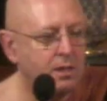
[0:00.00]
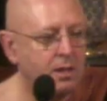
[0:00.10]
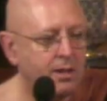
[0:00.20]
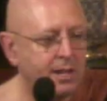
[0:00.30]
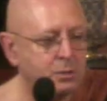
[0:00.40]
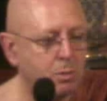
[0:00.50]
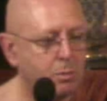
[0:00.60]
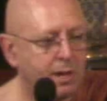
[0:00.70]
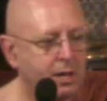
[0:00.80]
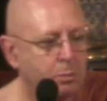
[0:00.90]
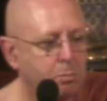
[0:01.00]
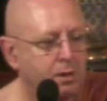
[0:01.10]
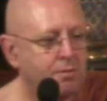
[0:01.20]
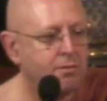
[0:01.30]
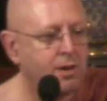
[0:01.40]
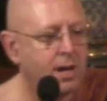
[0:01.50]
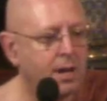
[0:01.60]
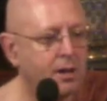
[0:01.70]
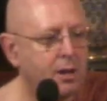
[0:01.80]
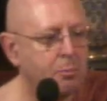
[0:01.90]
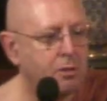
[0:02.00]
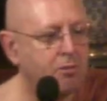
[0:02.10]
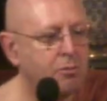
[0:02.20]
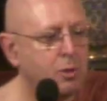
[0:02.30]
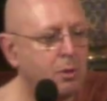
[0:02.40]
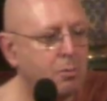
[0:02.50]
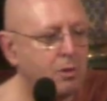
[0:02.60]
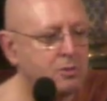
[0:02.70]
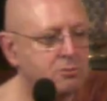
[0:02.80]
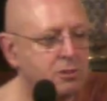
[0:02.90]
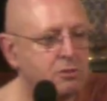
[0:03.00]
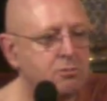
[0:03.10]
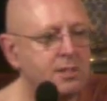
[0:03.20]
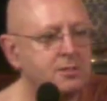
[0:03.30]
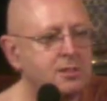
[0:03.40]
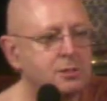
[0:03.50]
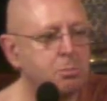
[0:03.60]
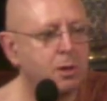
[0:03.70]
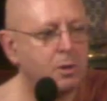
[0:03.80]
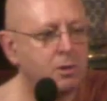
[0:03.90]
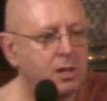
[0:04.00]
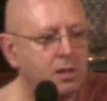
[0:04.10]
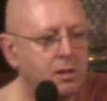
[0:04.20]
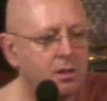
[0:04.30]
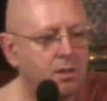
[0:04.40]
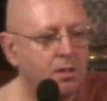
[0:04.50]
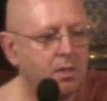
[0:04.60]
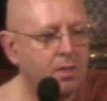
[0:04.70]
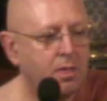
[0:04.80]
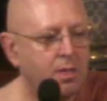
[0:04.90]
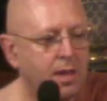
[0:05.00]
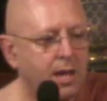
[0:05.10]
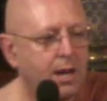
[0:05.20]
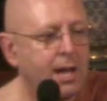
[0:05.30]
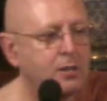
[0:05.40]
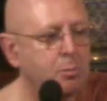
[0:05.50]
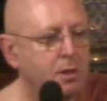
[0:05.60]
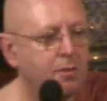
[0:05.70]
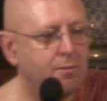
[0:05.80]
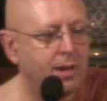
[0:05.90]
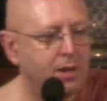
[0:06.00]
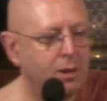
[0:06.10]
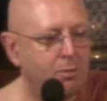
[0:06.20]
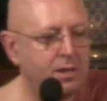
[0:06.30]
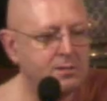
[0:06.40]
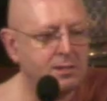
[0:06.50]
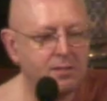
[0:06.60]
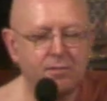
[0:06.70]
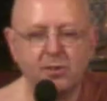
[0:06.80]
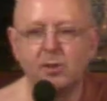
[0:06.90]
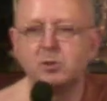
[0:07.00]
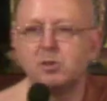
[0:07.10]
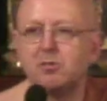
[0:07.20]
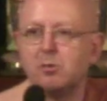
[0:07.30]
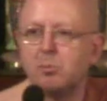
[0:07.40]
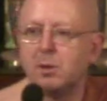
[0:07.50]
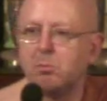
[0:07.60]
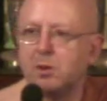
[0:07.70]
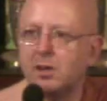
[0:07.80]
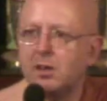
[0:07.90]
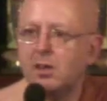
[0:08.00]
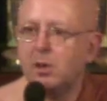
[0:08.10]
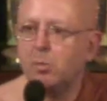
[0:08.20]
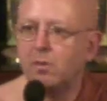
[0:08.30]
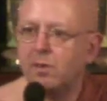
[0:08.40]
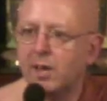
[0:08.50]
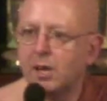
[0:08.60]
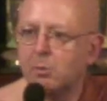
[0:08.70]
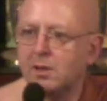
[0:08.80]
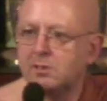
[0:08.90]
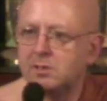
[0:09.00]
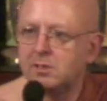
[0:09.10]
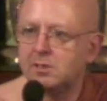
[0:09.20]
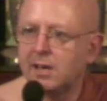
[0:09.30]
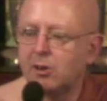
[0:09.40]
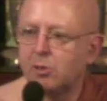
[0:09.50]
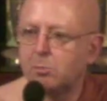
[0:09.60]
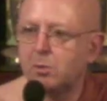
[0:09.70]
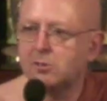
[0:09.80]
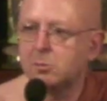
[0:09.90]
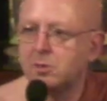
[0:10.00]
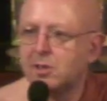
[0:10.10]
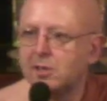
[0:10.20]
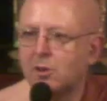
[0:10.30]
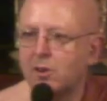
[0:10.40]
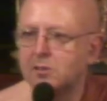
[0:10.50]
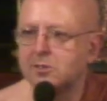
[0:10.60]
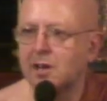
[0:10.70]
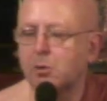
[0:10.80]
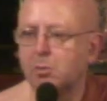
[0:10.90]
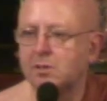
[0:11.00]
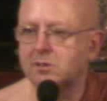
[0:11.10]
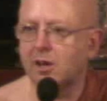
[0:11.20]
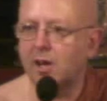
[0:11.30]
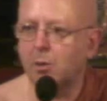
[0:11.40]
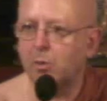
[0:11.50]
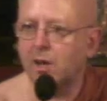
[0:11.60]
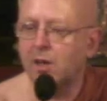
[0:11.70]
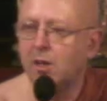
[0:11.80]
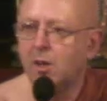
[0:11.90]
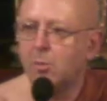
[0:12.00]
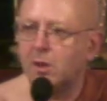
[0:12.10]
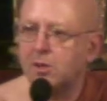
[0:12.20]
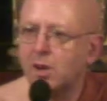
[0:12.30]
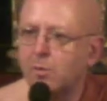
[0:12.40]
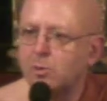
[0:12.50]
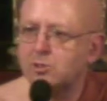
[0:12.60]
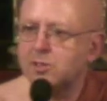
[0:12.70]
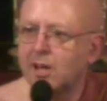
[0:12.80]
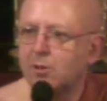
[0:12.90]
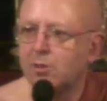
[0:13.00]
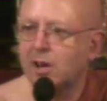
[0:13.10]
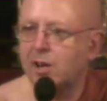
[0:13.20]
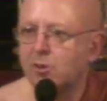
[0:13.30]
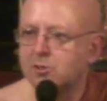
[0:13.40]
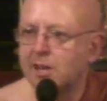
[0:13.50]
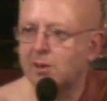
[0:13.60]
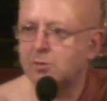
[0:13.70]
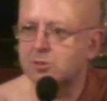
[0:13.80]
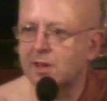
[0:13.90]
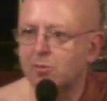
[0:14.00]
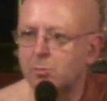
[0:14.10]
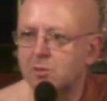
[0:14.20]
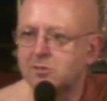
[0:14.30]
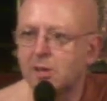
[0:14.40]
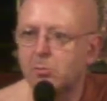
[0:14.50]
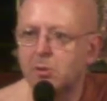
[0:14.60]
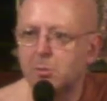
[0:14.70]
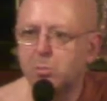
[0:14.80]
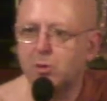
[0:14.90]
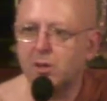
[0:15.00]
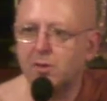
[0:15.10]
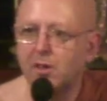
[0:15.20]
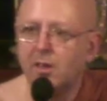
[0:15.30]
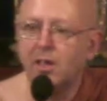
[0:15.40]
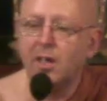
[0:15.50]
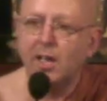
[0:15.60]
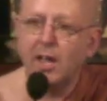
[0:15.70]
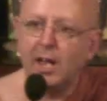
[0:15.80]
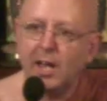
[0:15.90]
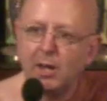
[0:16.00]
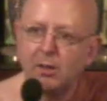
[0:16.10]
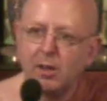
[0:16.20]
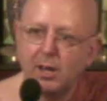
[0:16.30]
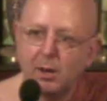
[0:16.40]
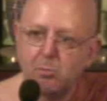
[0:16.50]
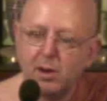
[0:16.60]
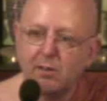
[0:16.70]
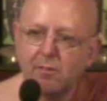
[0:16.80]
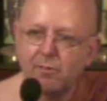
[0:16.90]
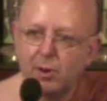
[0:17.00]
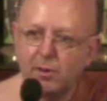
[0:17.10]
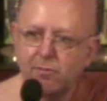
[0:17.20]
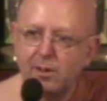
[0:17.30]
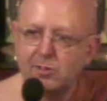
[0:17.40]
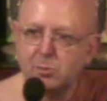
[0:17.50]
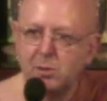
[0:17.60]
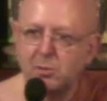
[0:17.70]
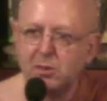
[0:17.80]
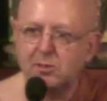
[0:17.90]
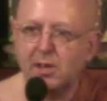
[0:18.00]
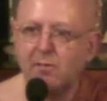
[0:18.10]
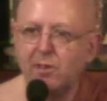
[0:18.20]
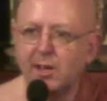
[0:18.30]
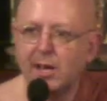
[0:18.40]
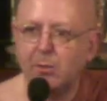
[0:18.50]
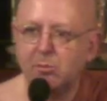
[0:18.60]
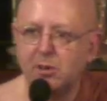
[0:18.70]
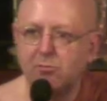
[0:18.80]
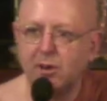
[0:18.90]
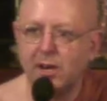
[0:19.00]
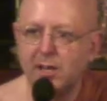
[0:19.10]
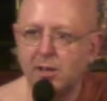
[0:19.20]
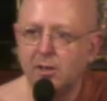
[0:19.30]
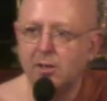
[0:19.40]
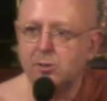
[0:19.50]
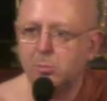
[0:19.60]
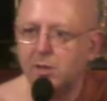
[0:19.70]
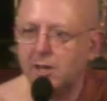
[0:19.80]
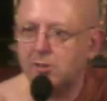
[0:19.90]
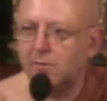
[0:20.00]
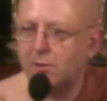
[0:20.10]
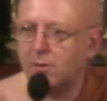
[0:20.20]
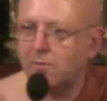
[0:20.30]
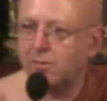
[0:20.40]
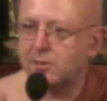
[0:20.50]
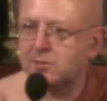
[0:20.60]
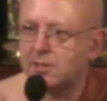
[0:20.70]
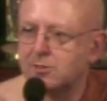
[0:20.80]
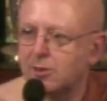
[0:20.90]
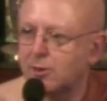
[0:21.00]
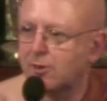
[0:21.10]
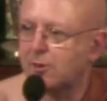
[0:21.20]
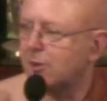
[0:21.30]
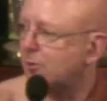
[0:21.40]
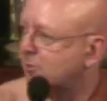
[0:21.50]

And that's when we had a big fire coming through our monastery, trees exploding and had to be evacuated. And for those of you who remember, we evacuated down to the bottom of the hill on the Southwest Highway. I don't know if it was Channel 9 or Channel 7, but somebody put a, a uh, microphone in front of me with the TV camera running to be interviewed for the 6 o'clock news.